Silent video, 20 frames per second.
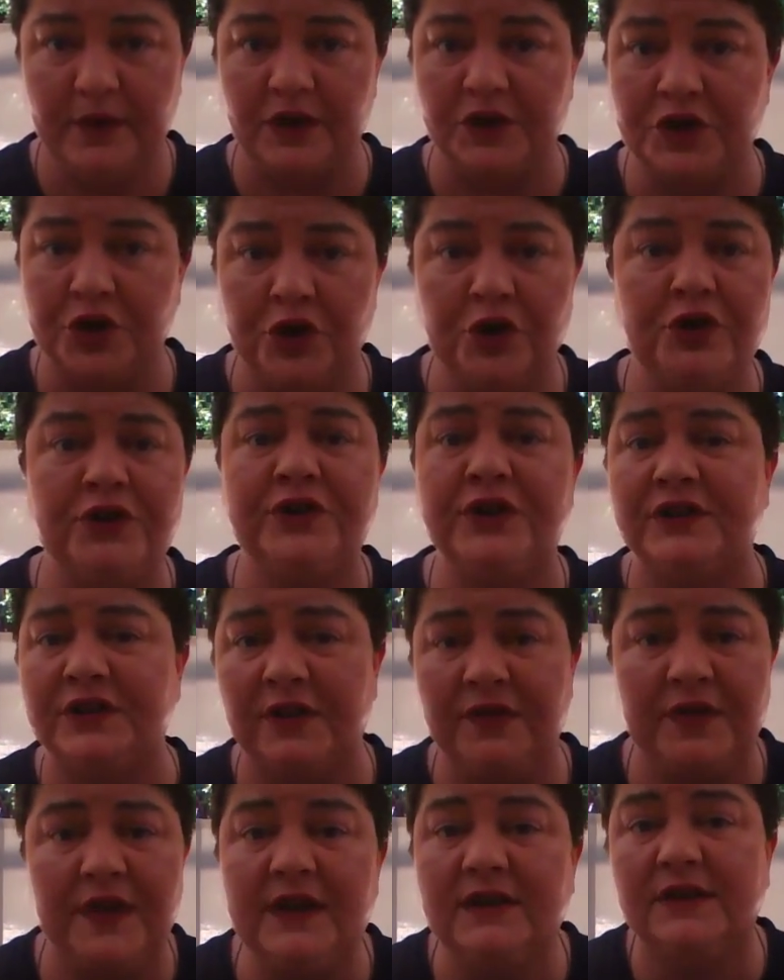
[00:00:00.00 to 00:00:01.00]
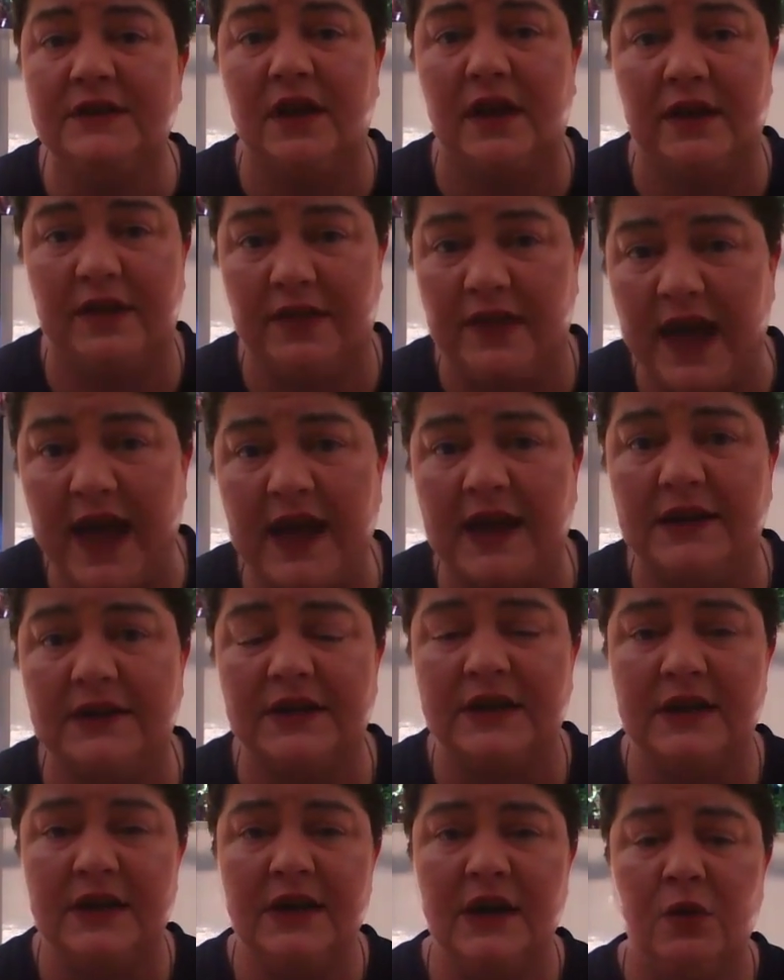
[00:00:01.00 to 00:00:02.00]
churches and things like
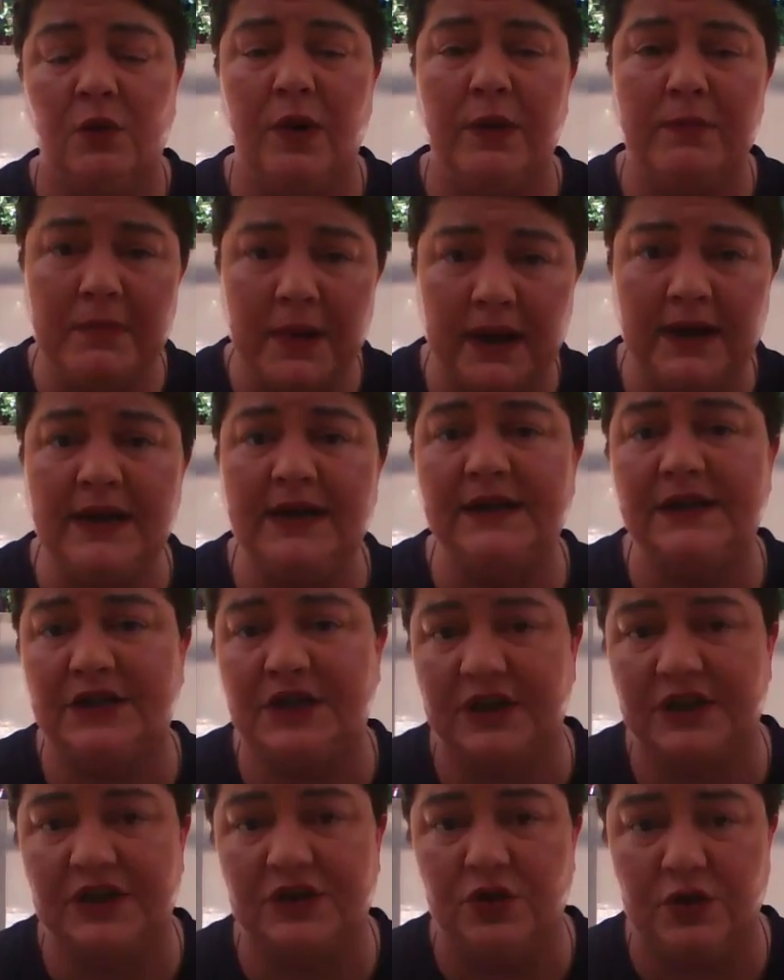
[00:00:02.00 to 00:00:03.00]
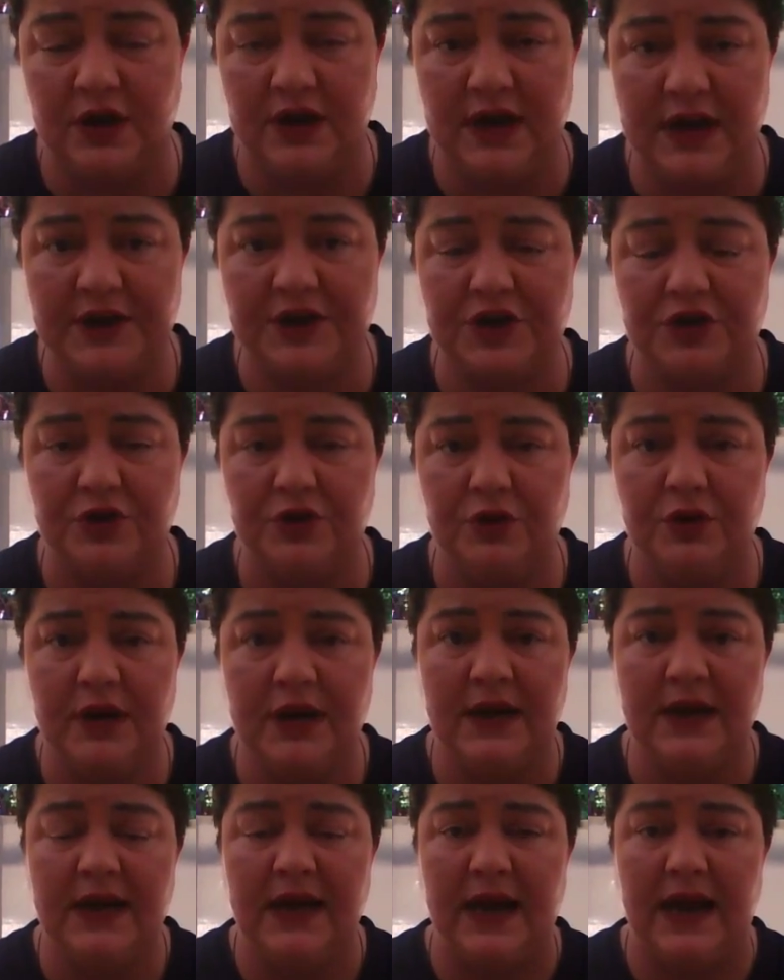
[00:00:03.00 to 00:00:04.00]
that, where money is just not an issue,
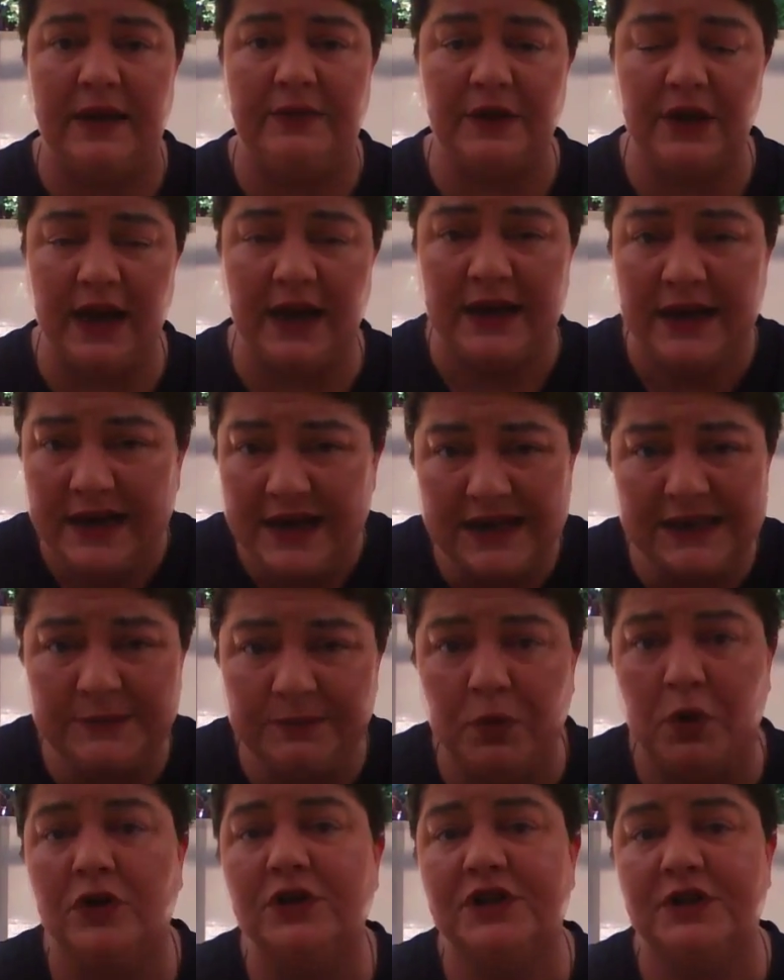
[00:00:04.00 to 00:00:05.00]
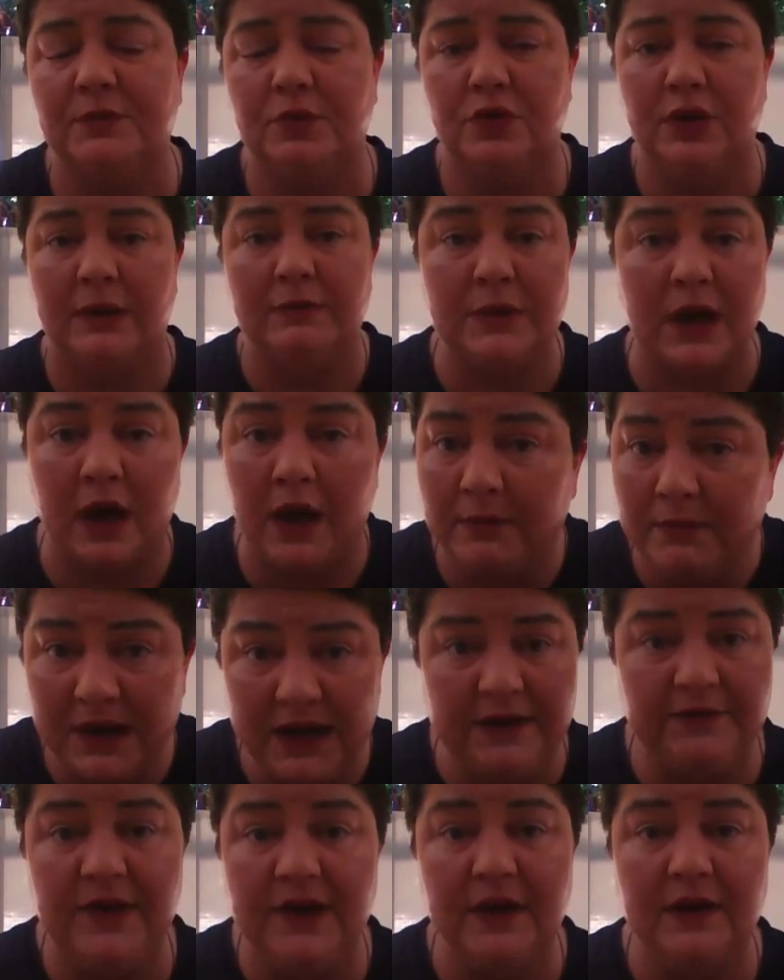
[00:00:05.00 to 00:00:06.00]
and it is possible. I'm
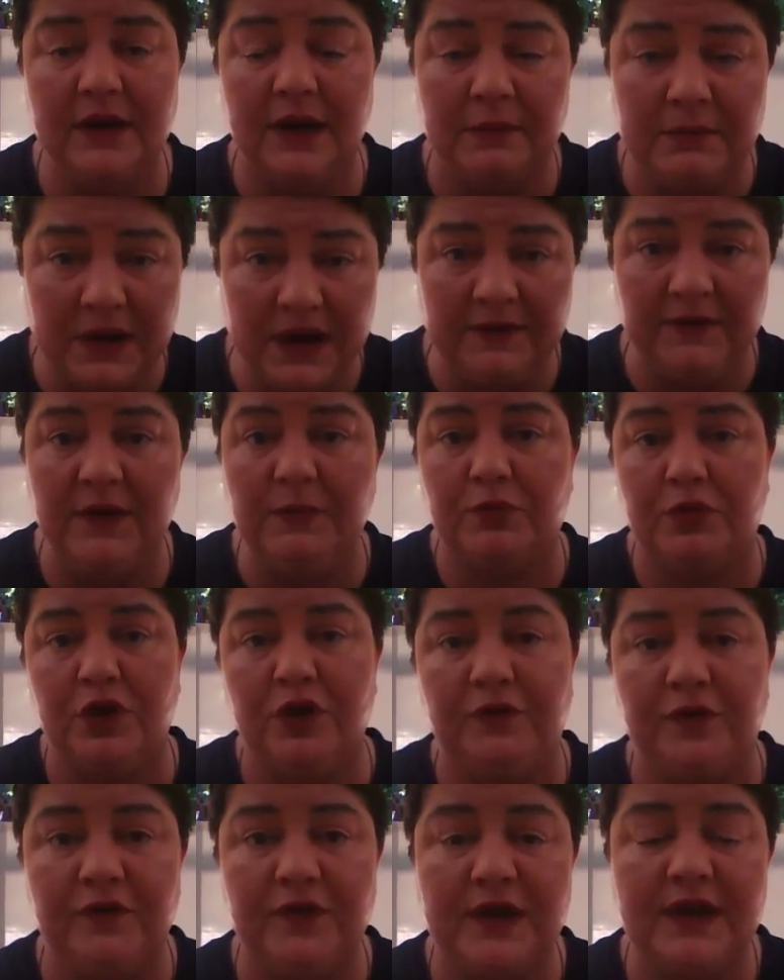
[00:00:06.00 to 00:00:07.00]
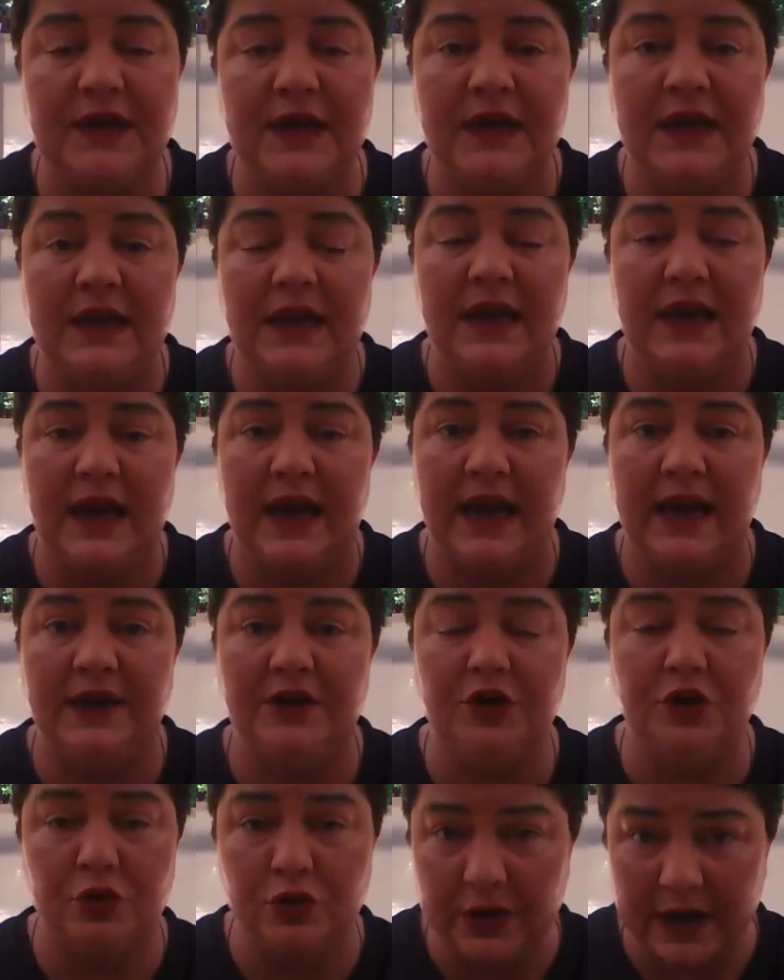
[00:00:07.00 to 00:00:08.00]
living it, I'm living proof of it,
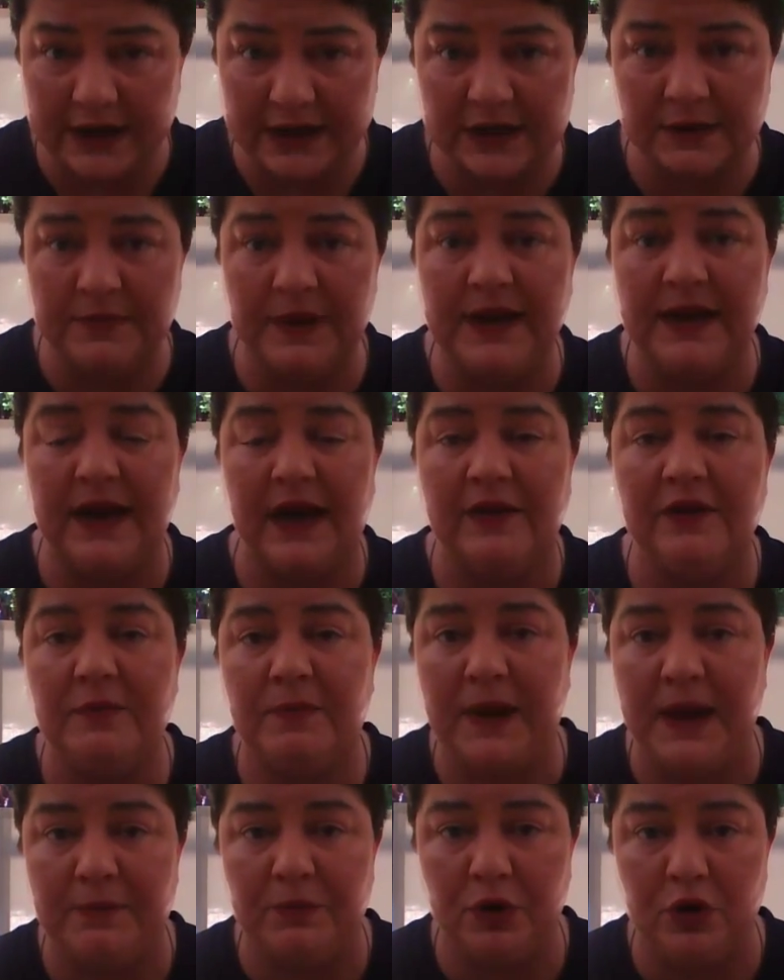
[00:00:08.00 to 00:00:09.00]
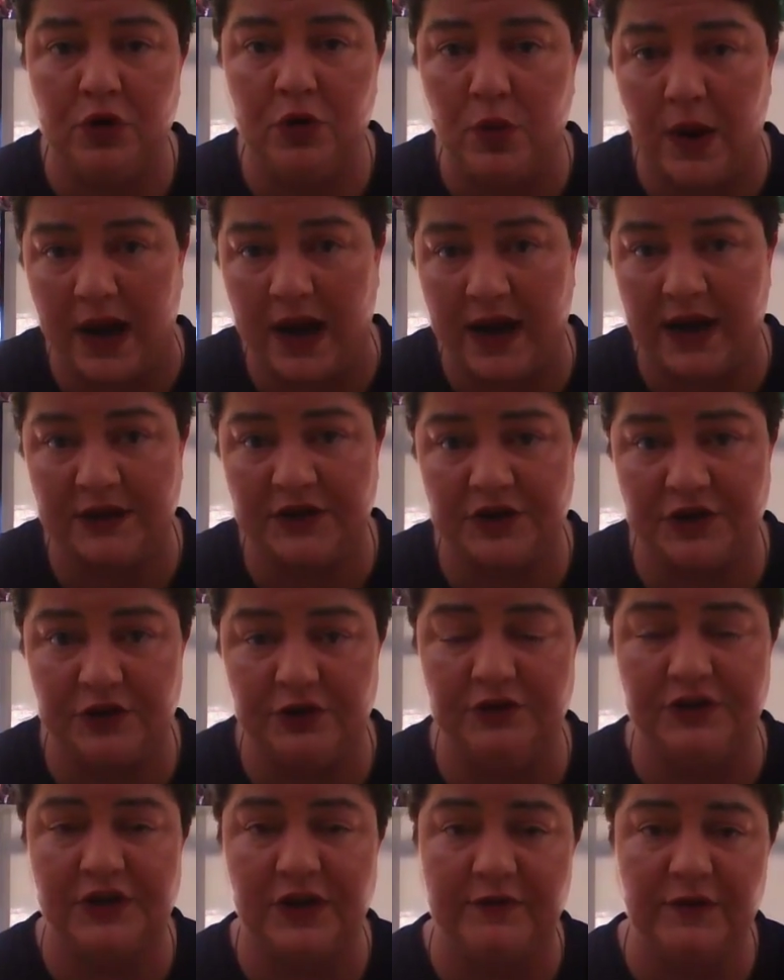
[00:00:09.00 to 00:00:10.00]
and you'll get to meet other people who are
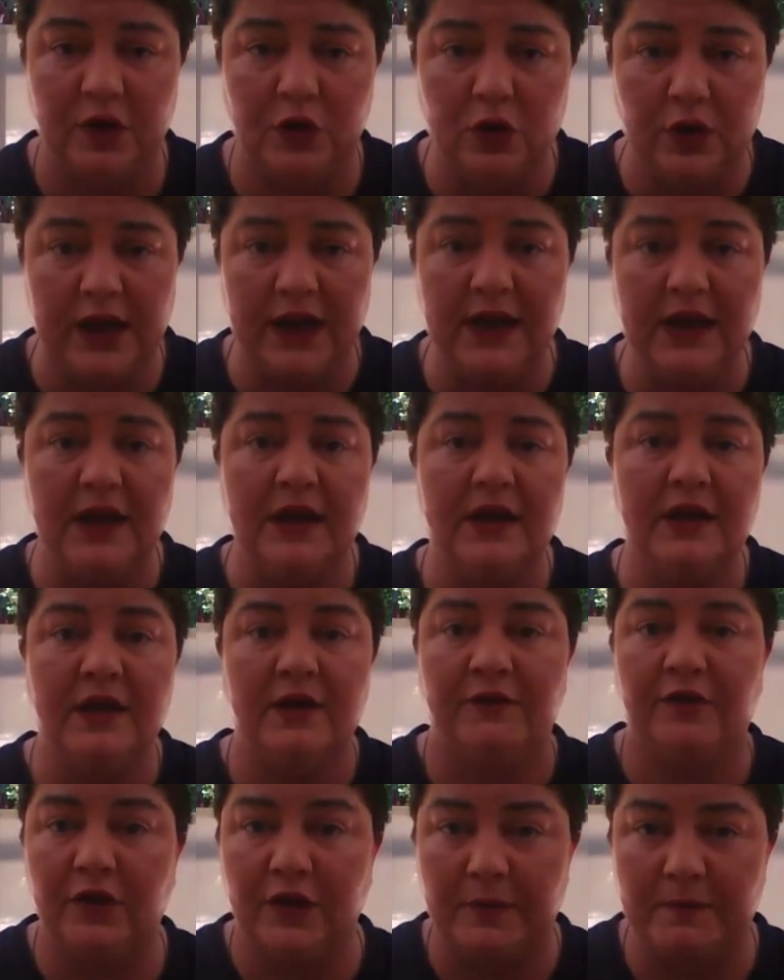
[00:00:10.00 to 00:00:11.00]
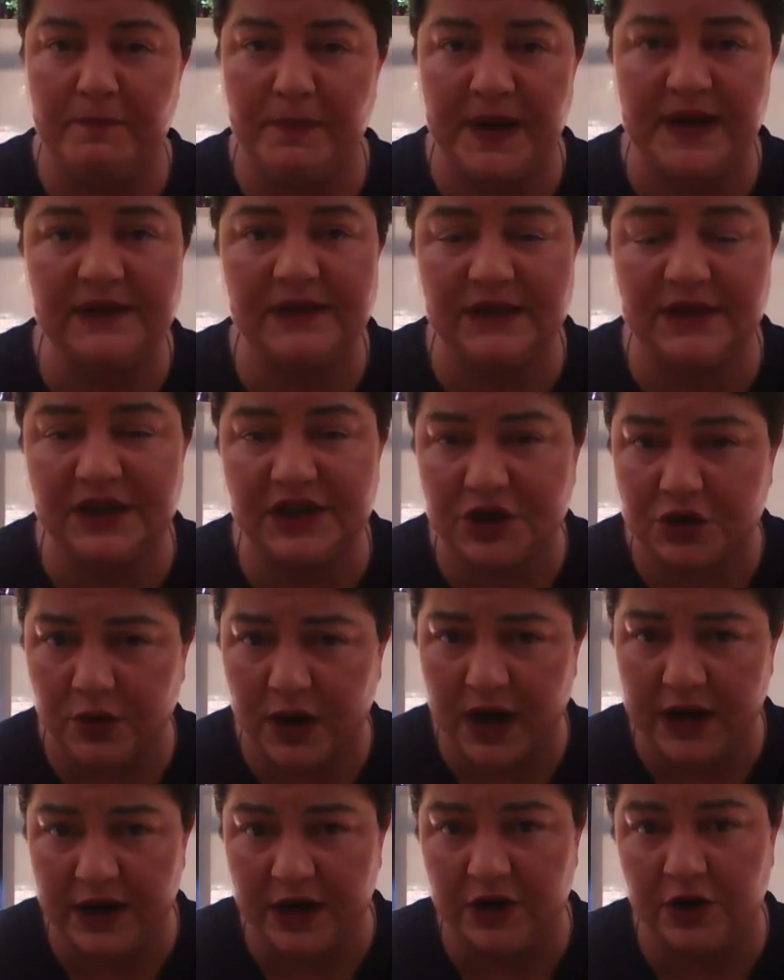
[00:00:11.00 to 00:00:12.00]
too. So if you're looking for the best
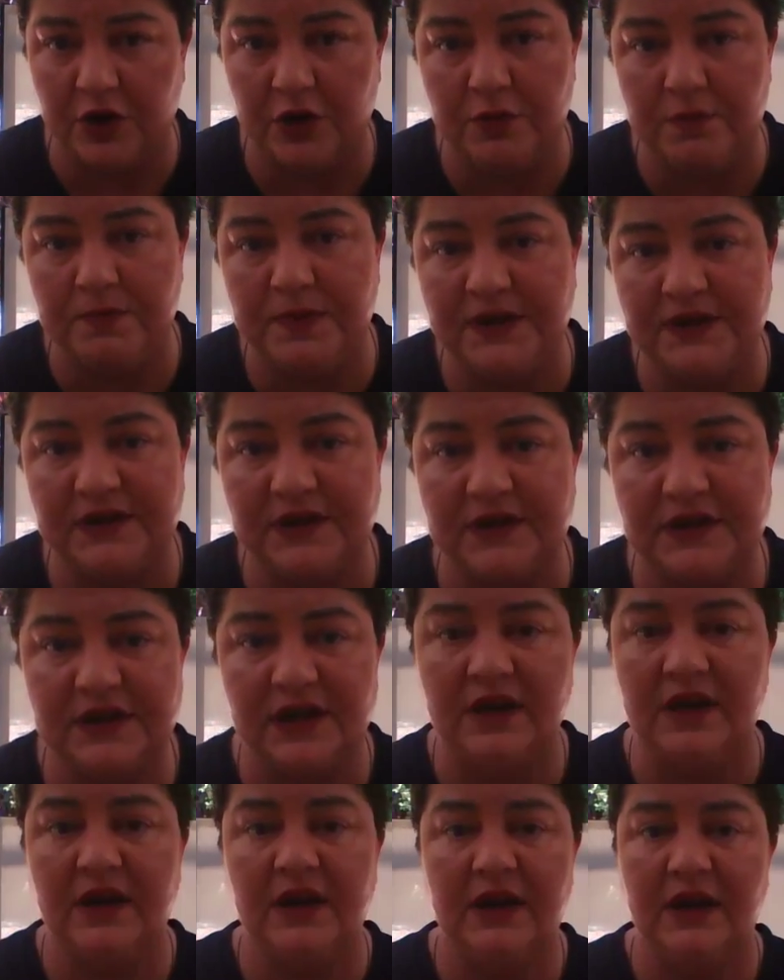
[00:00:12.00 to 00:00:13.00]
Australian home business,